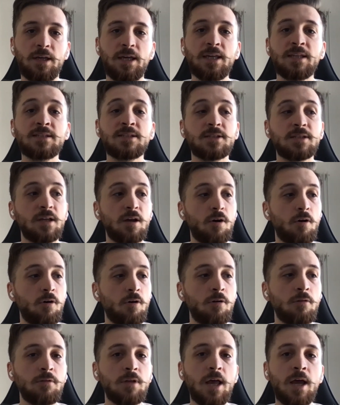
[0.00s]
It's
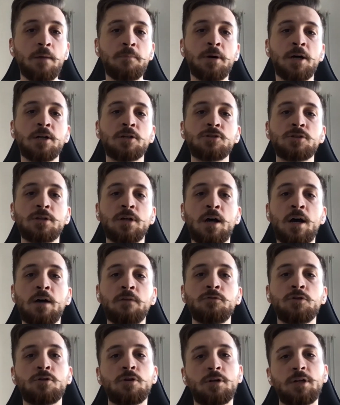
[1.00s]
all about
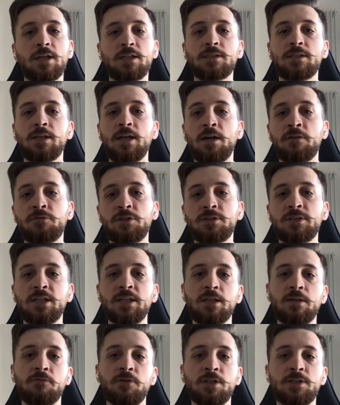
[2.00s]
how you connect everything